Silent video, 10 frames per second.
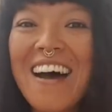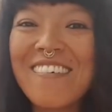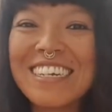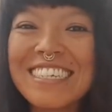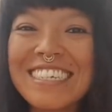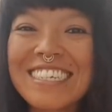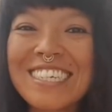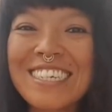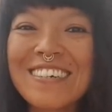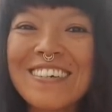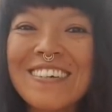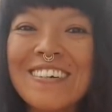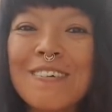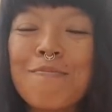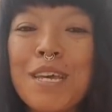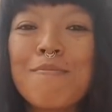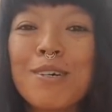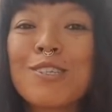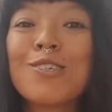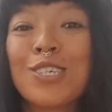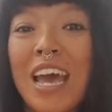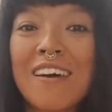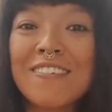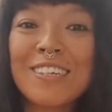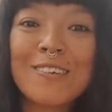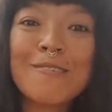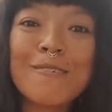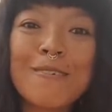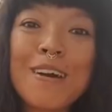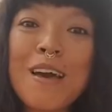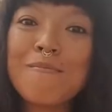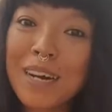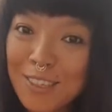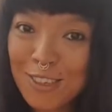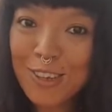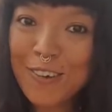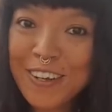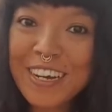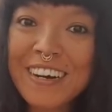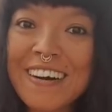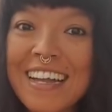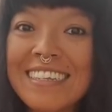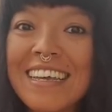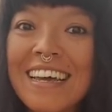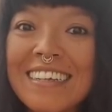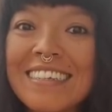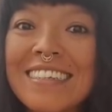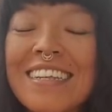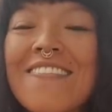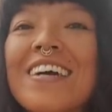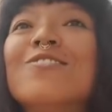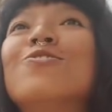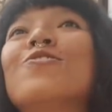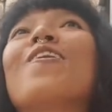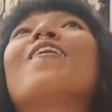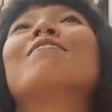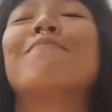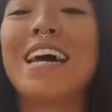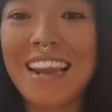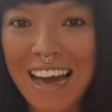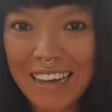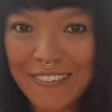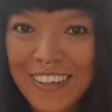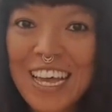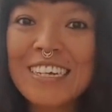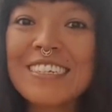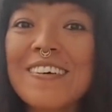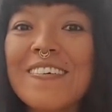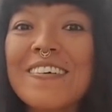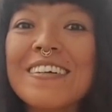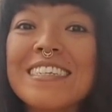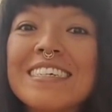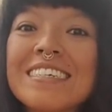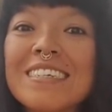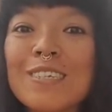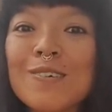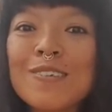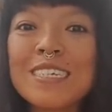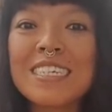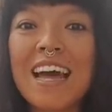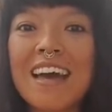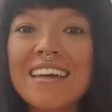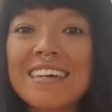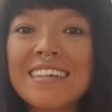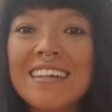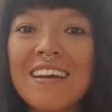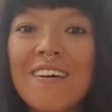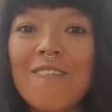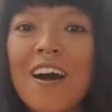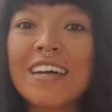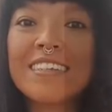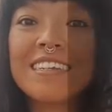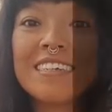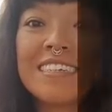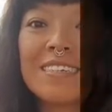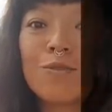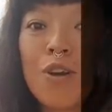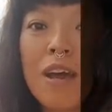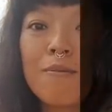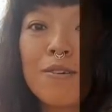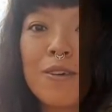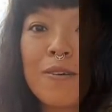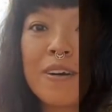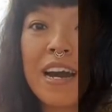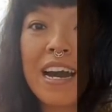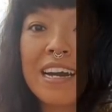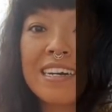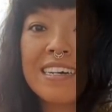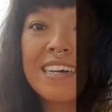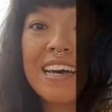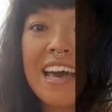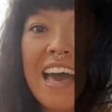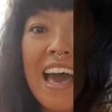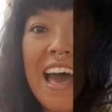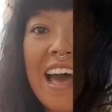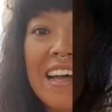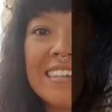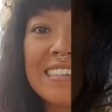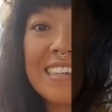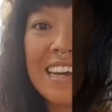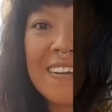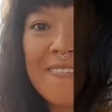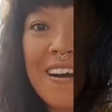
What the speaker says: I wanted to be able to share with you my tutorial and yet still enjoy my life. So this is a two design. One is a tribal yoga and the other